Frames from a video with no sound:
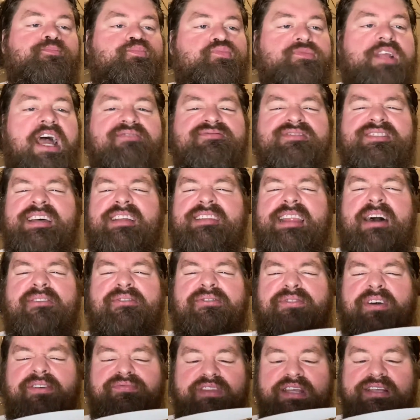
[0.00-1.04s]
I've said that
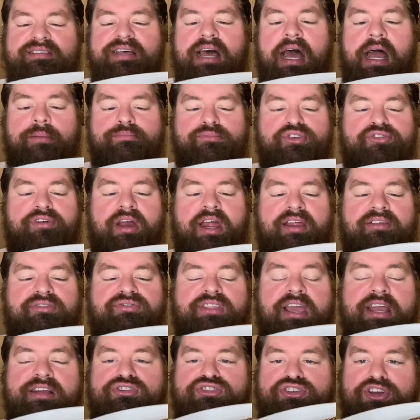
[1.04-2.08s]
50 times already.
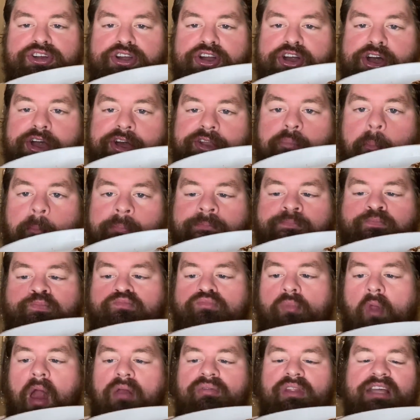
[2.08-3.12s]
Things are good.
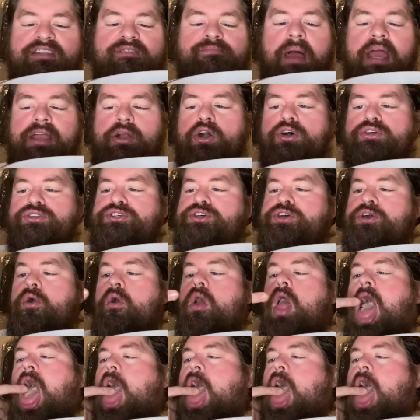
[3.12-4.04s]
That's my go-to.